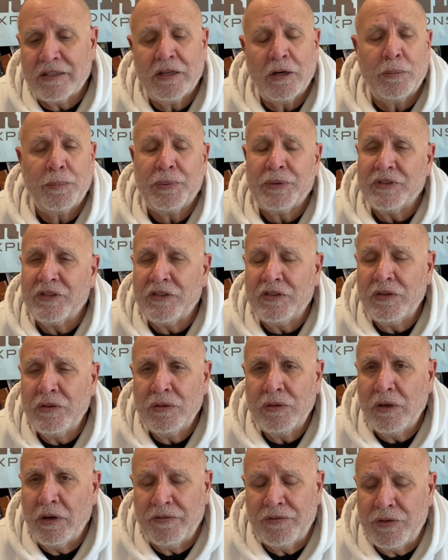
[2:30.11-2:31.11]
their
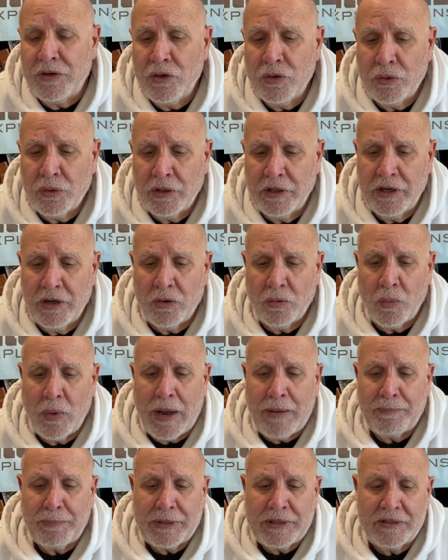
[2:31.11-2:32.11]
pursuit of nuclear
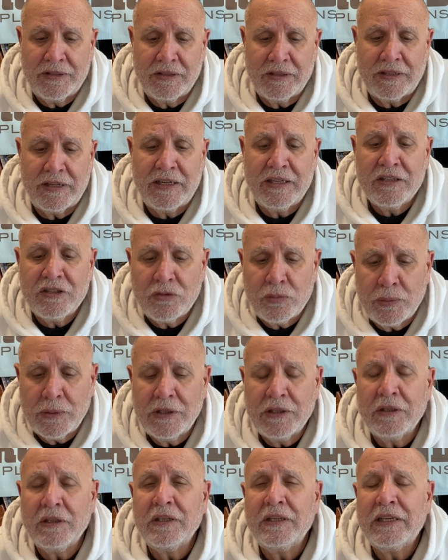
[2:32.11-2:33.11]
weapons,
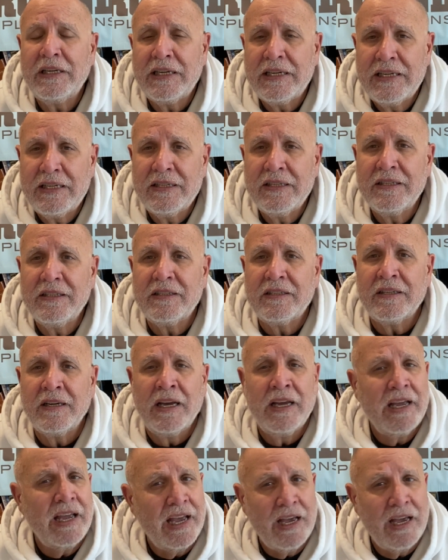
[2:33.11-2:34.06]
Israel is,